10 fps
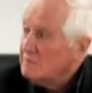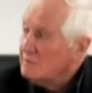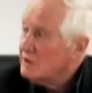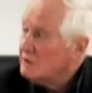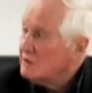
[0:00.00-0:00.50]

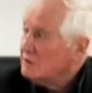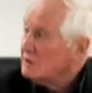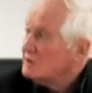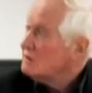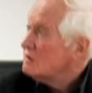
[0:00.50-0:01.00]
pay what you
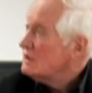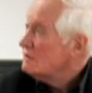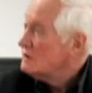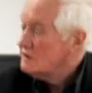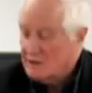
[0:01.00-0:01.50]
wanted when
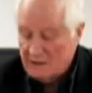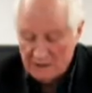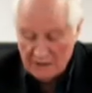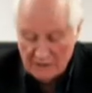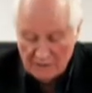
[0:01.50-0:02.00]
you wanted it.
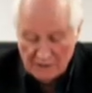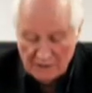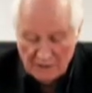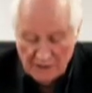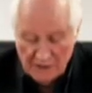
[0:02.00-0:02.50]
And it
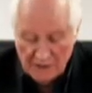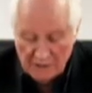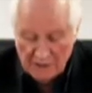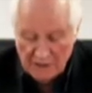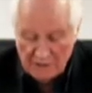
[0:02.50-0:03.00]
was a very
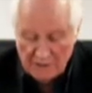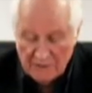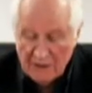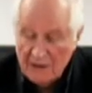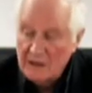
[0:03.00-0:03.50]
cheap way
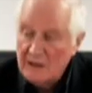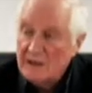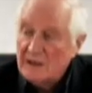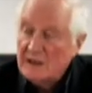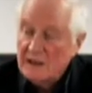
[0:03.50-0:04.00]

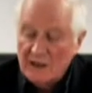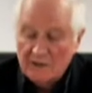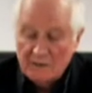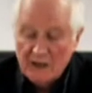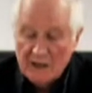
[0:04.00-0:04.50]

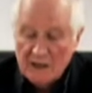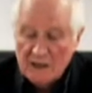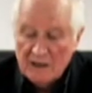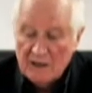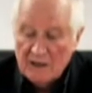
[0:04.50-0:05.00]
of
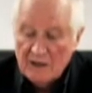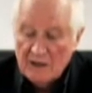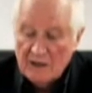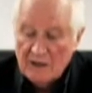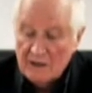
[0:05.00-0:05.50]
making
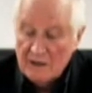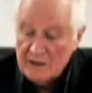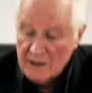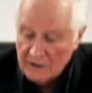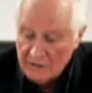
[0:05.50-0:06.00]

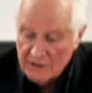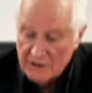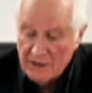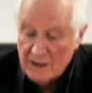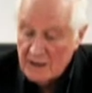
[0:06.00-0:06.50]

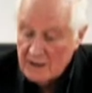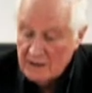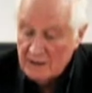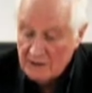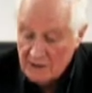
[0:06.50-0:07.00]
television
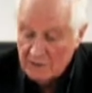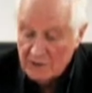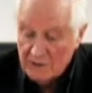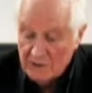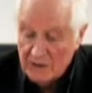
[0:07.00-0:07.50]
and
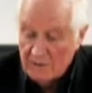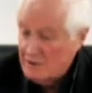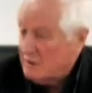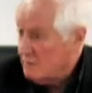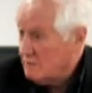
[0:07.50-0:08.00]
television
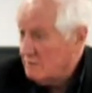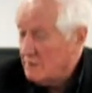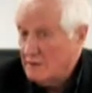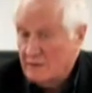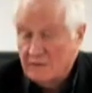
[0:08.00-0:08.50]
drama. And it,
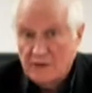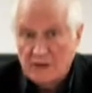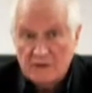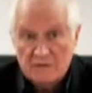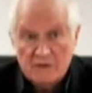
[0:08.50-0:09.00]
in fact,
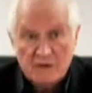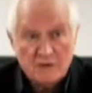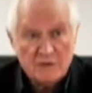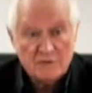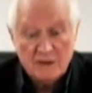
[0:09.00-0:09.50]
was a rather
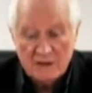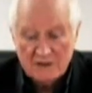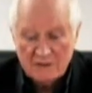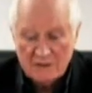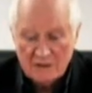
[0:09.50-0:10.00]
good way, I
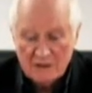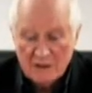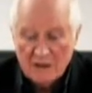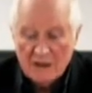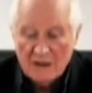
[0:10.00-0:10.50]
thought.
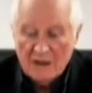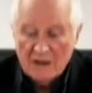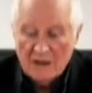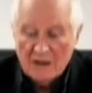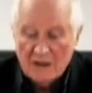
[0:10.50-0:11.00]

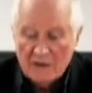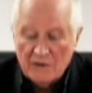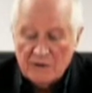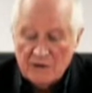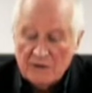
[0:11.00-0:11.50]

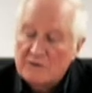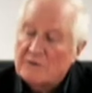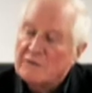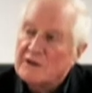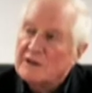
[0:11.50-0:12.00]
Also,
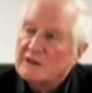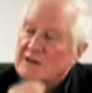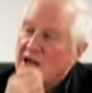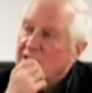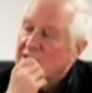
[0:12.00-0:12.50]
with the
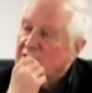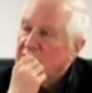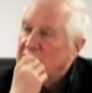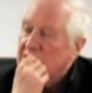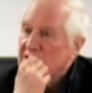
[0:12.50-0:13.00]
talent
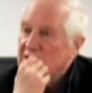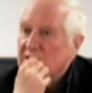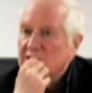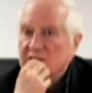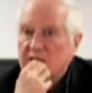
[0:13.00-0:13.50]
agreements
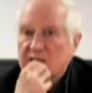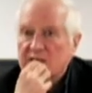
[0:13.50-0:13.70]
now,